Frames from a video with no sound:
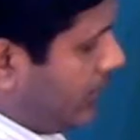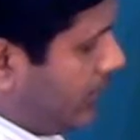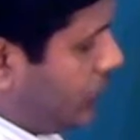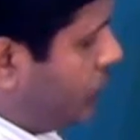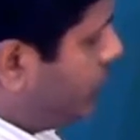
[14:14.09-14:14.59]

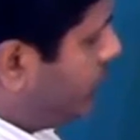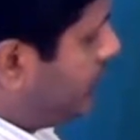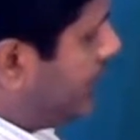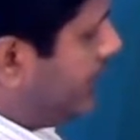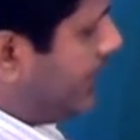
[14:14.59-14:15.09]
The 2 is
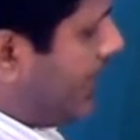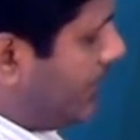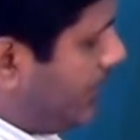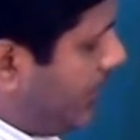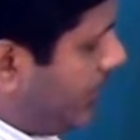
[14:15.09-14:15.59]
the
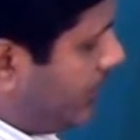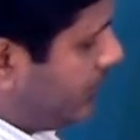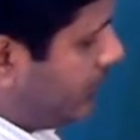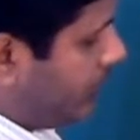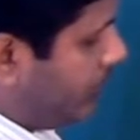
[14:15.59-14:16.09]
denominator.
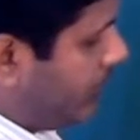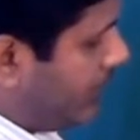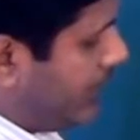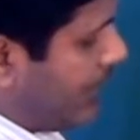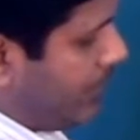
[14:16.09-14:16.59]
So I'm going to put the
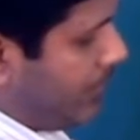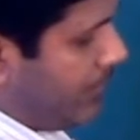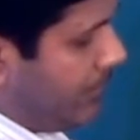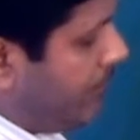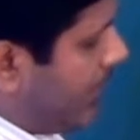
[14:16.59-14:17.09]

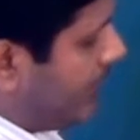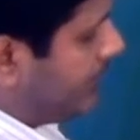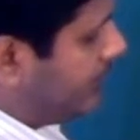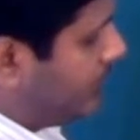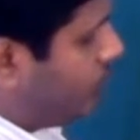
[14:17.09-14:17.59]
denominator, the
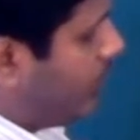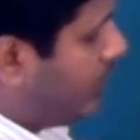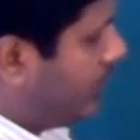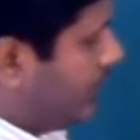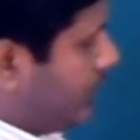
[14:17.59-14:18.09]
balance is
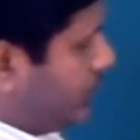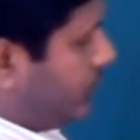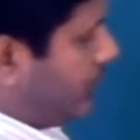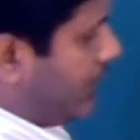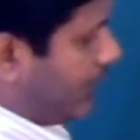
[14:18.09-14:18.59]
1.
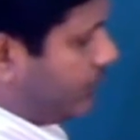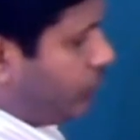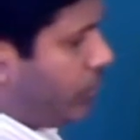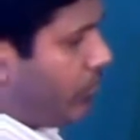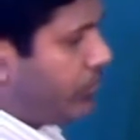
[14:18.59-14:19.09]
So that
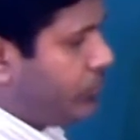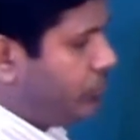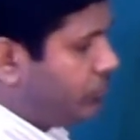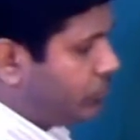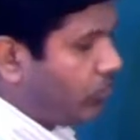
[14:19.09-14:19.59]
3 over
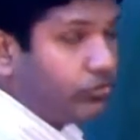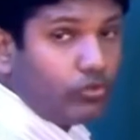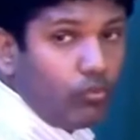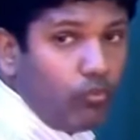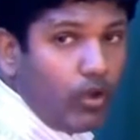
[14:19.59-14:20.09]
2 is
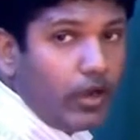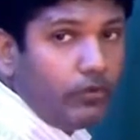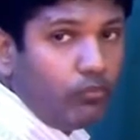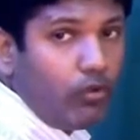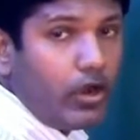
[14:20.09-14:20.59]
also
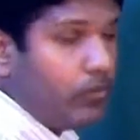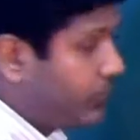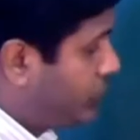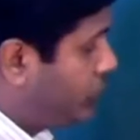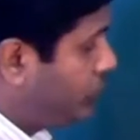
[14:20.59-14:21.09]
1, 1
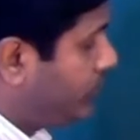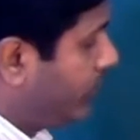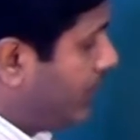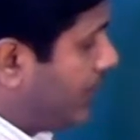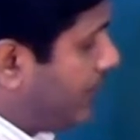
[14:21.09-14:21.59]
over 2.
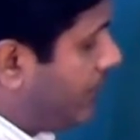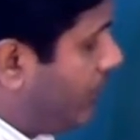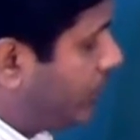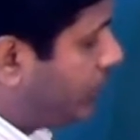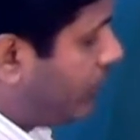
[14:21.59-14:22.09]
Now we
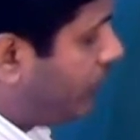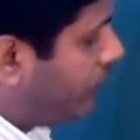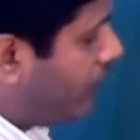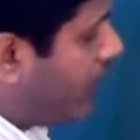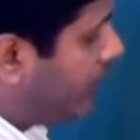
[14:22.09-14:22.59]
also got
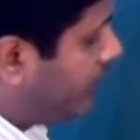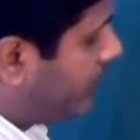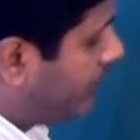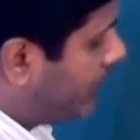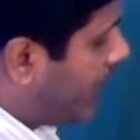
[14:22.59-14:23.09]

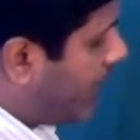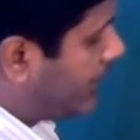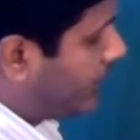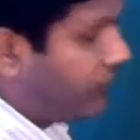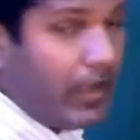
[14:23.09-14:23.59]
5. I'm going to add
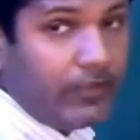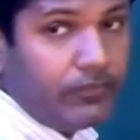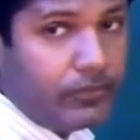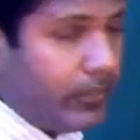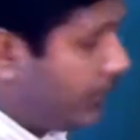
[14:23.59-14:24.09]
the 5
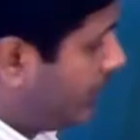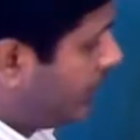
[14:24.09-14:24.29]
to it.